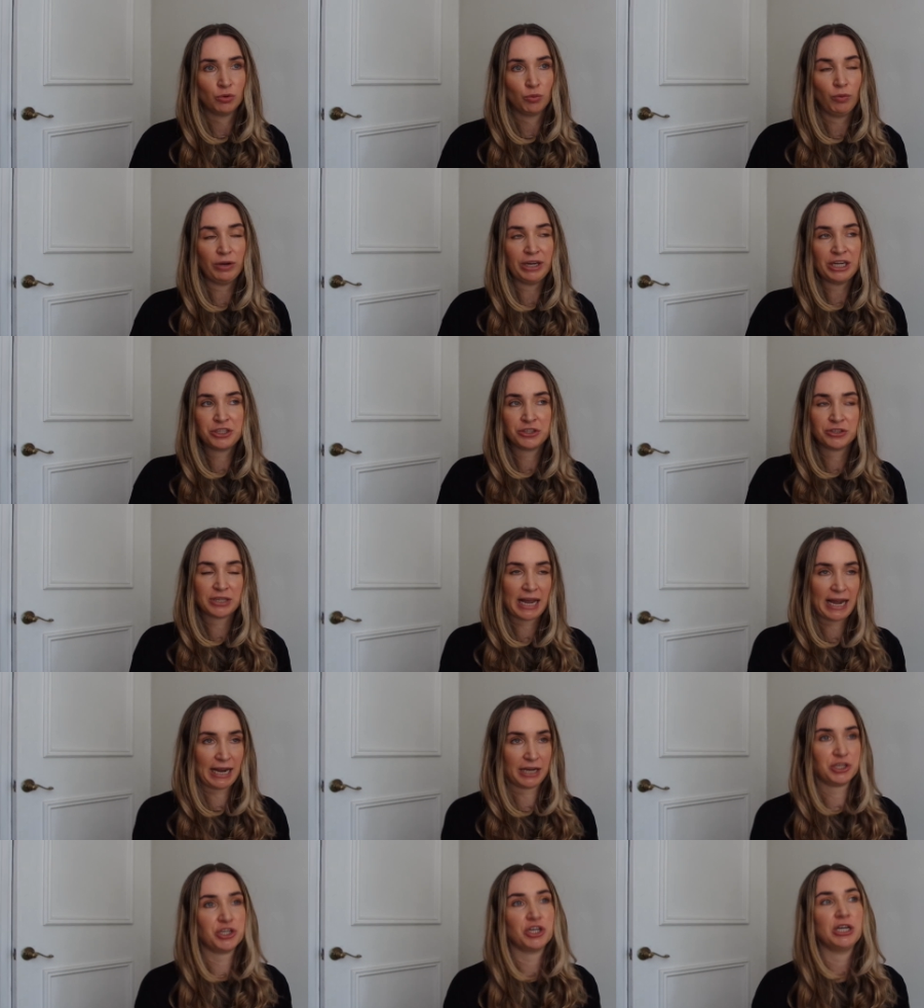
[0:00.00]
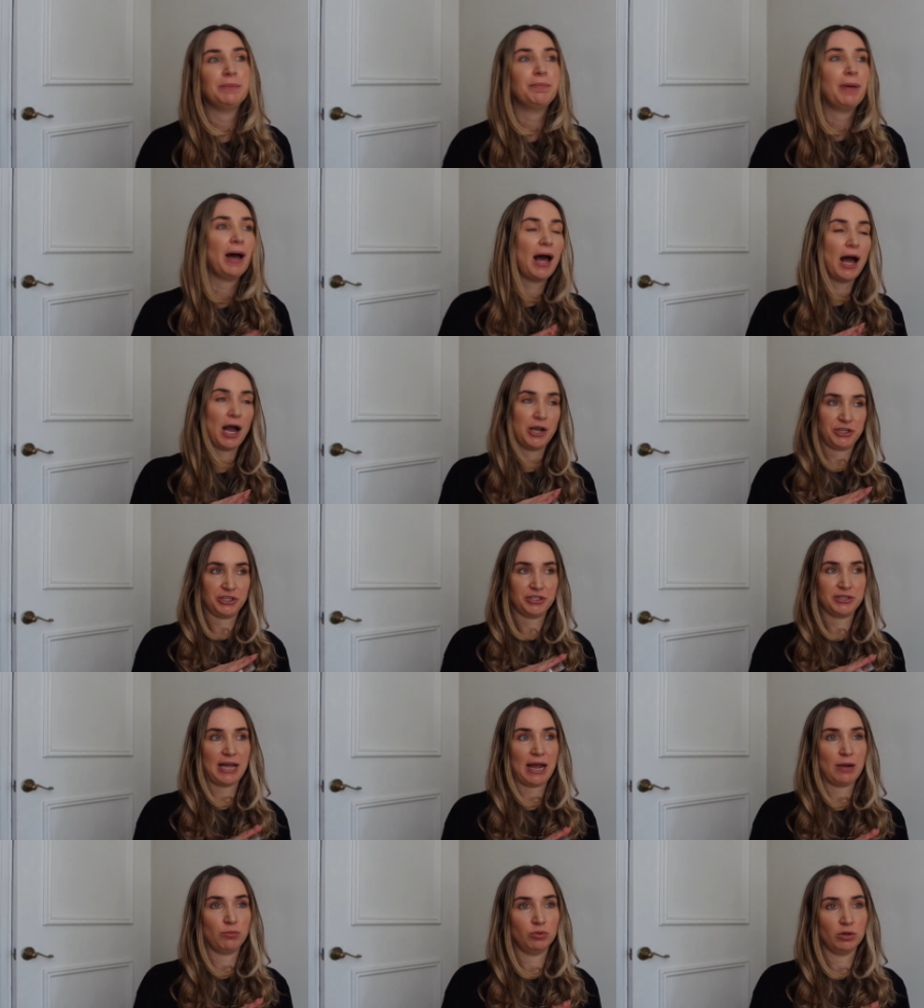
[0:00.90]
We should actually purchase
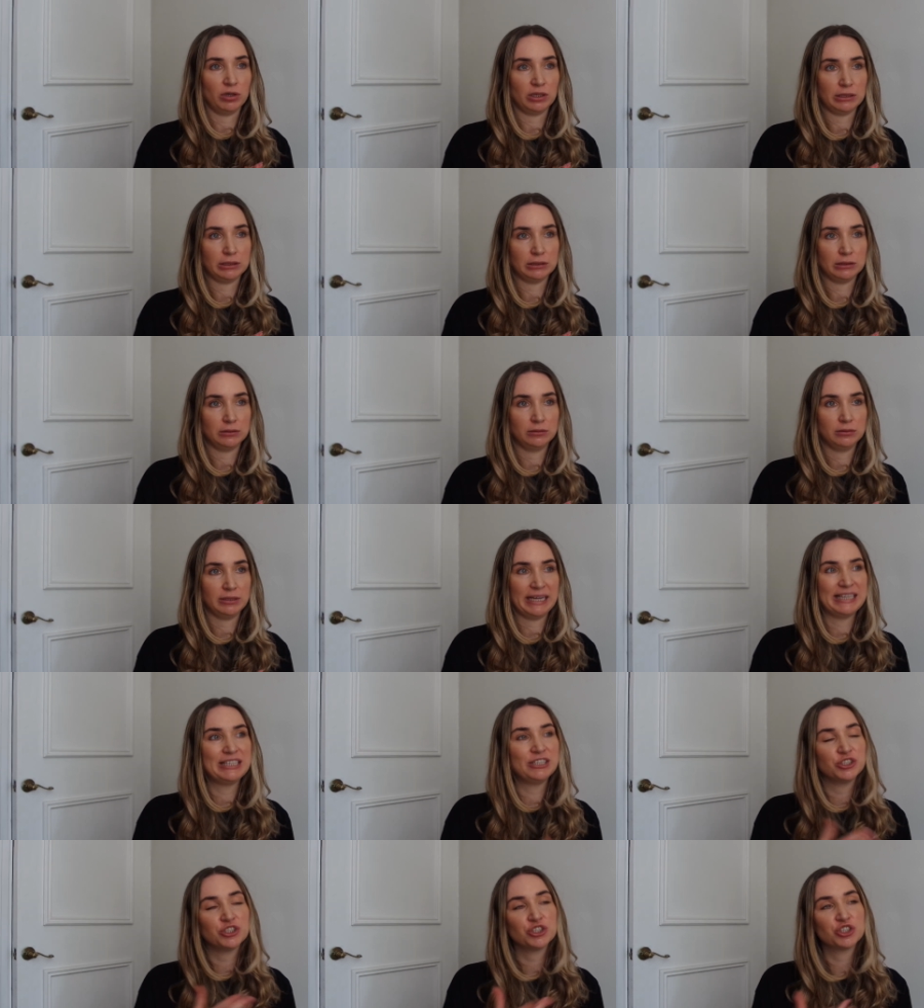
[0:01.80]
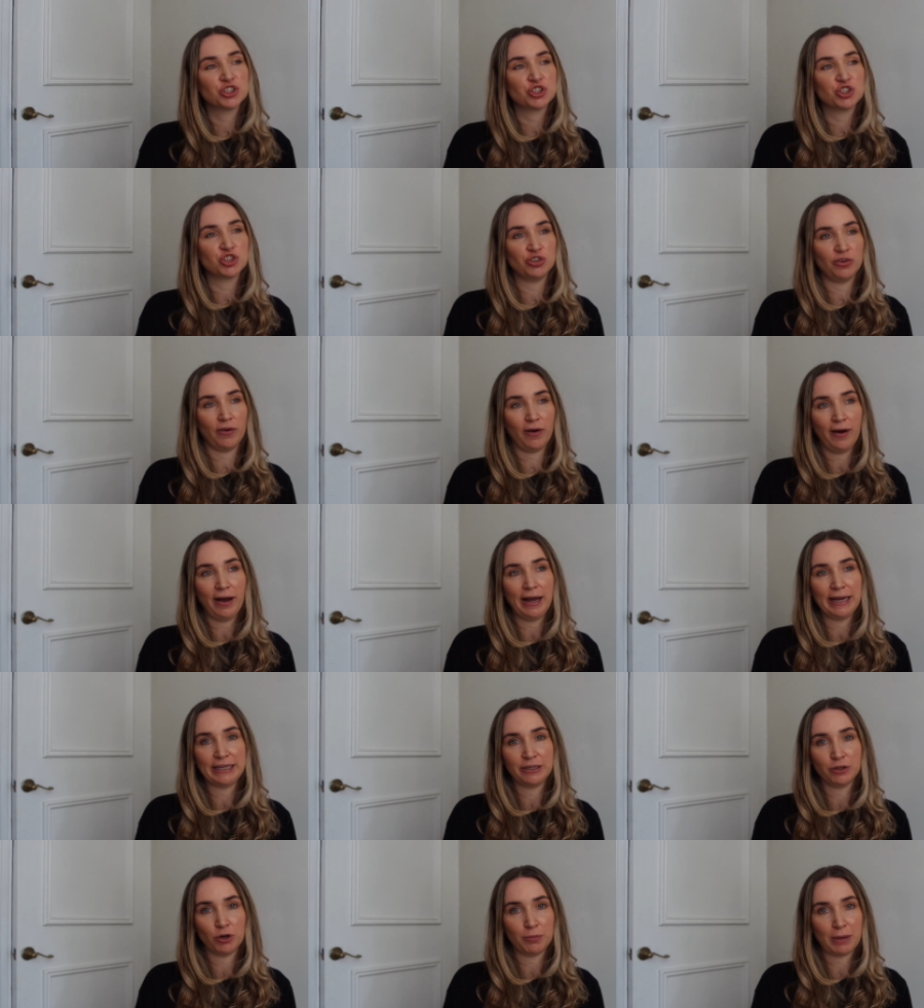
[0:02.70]
that one and just
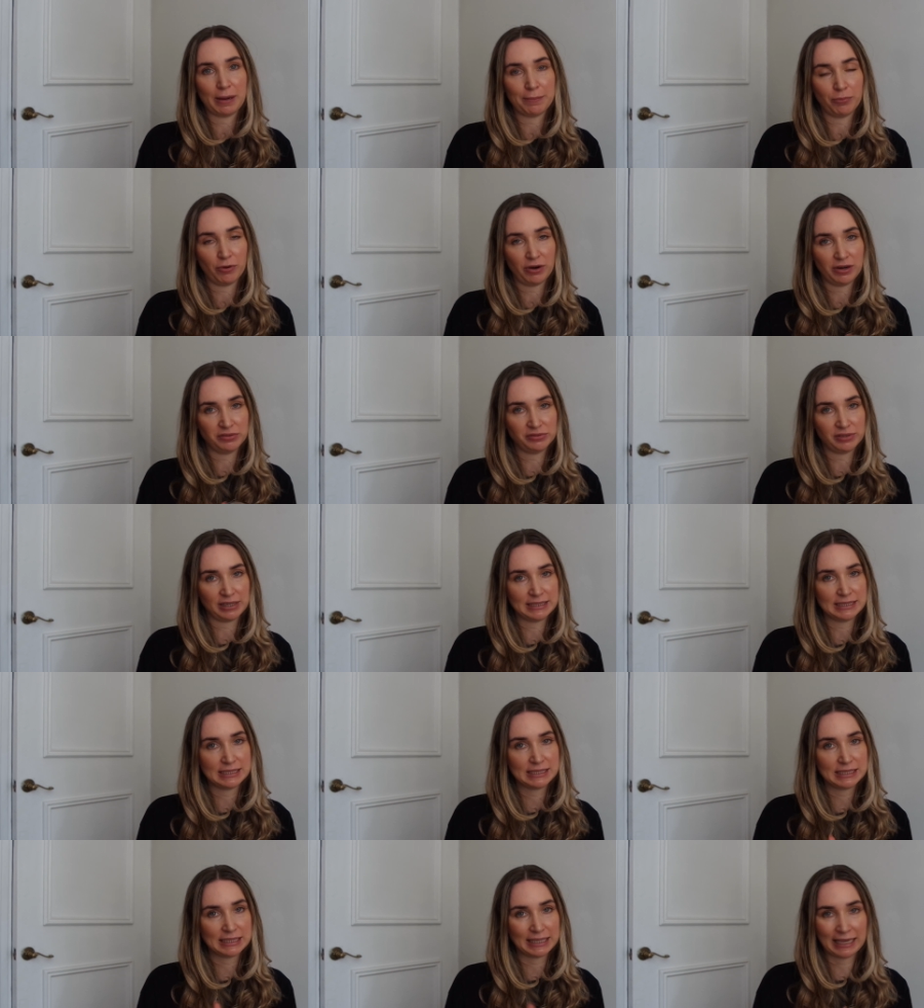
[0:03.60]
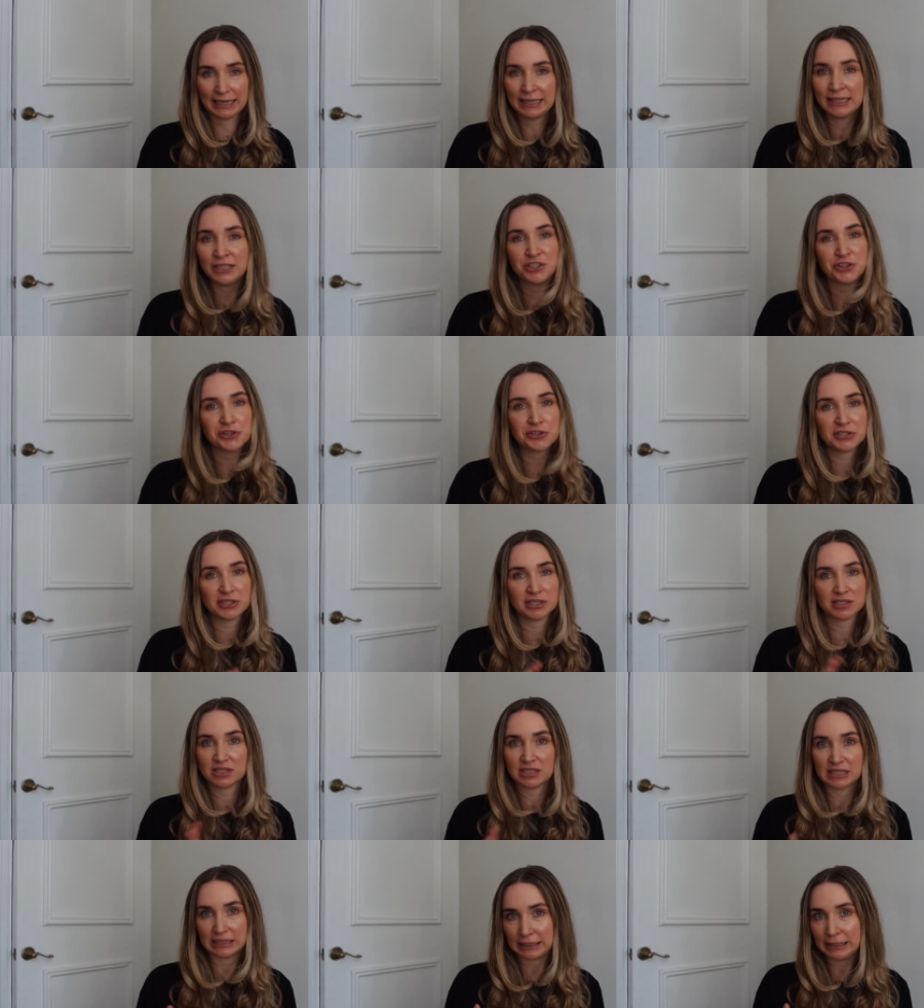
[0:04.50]
try it on my boyfriend's skin just to
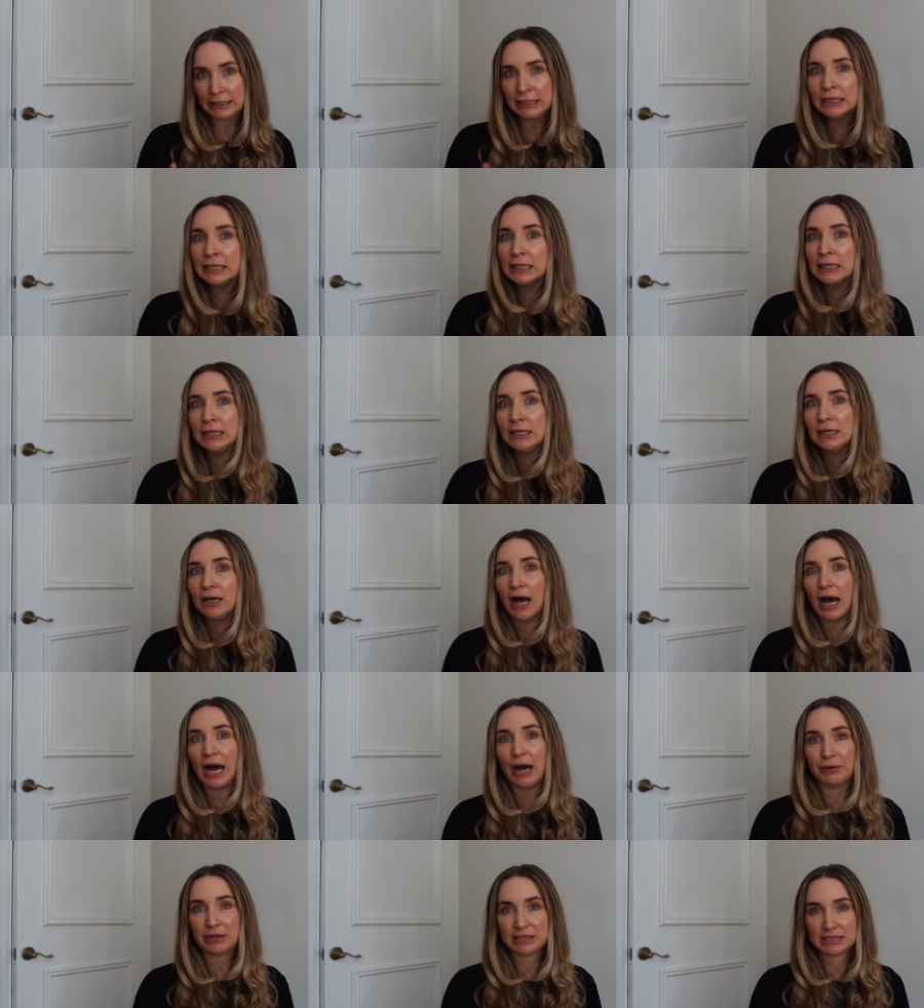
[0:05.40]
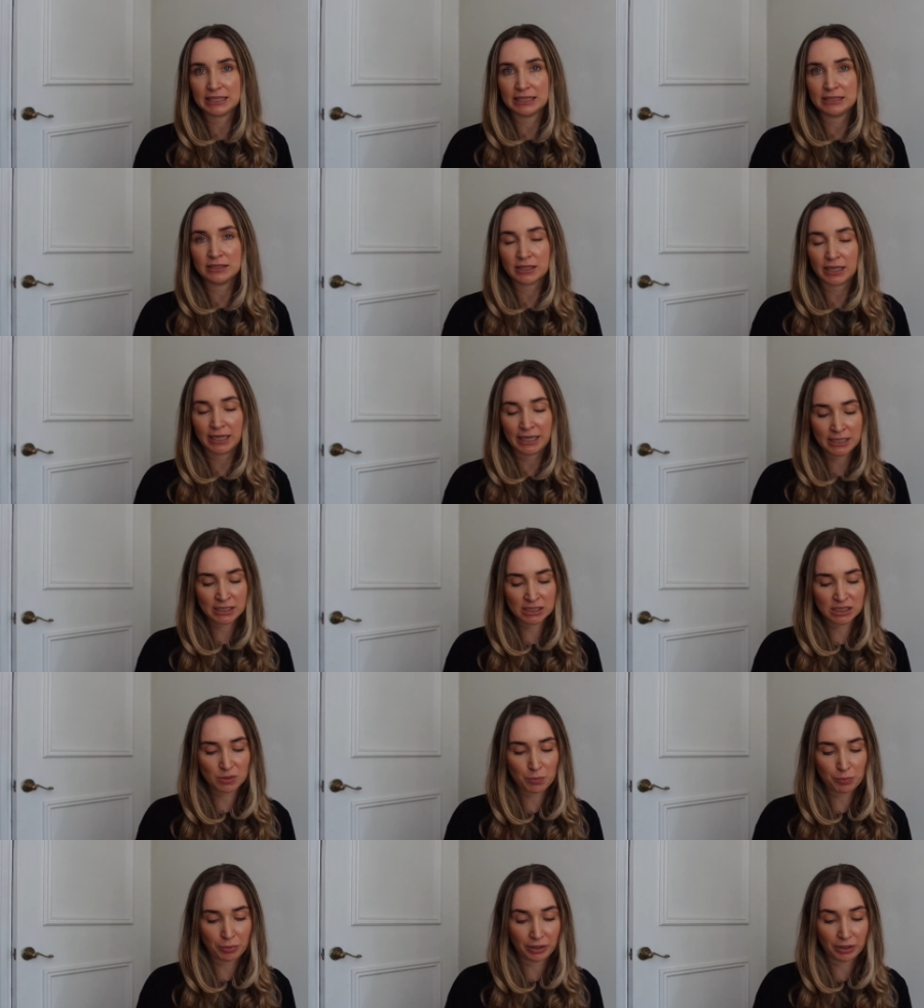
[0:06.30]
see how the tint is.